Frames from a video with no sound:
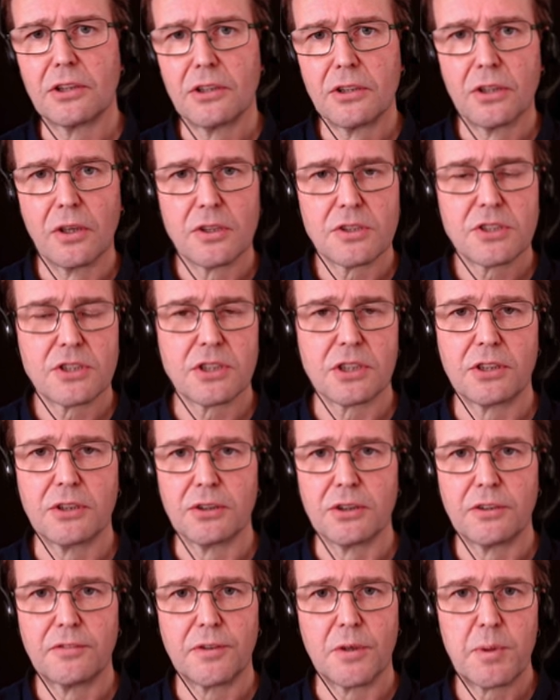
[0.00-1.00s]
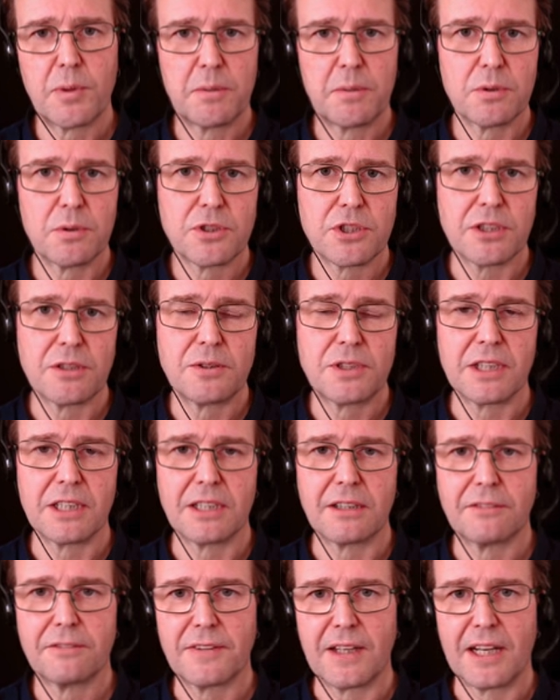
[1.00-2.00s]
not so good for people
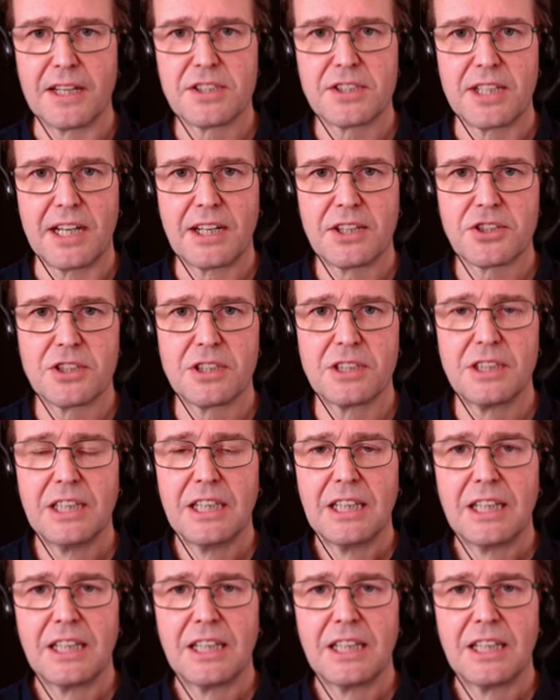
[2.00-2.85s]
shooting fast action